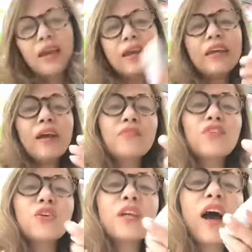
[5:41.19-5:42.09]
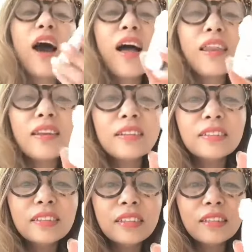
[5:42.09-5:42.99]
I have for the
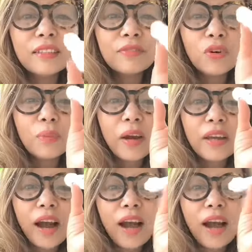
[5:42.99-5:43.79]
allergy for my